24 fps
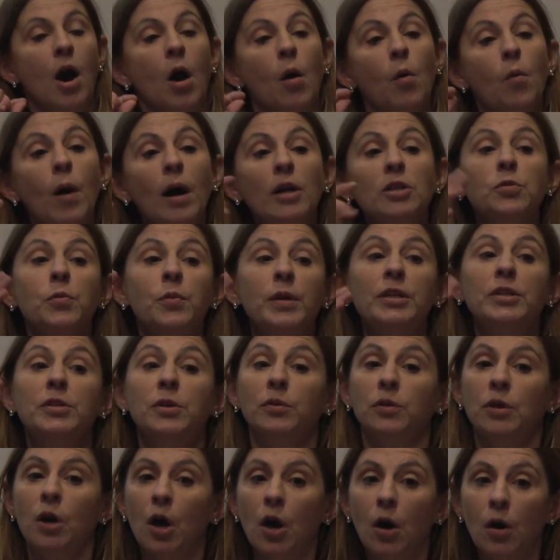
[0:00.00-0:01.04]
What we
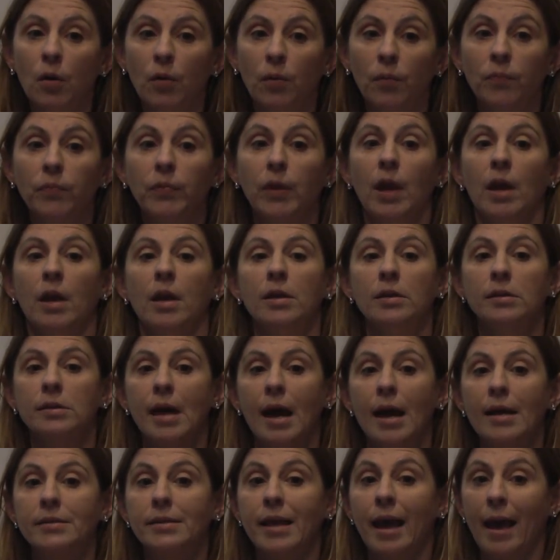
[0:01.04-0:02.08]
don't know is
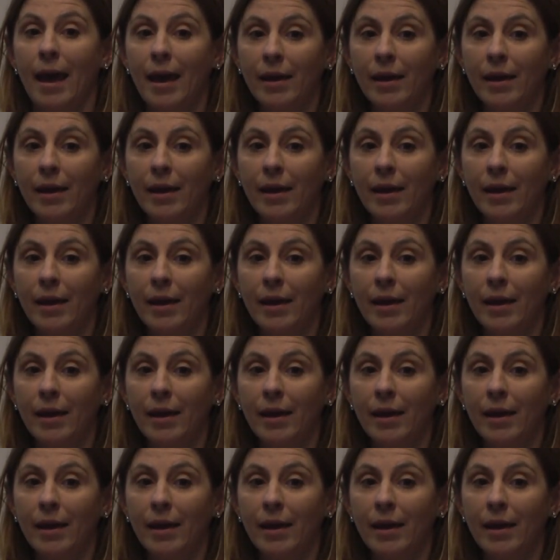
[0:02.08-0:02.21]
that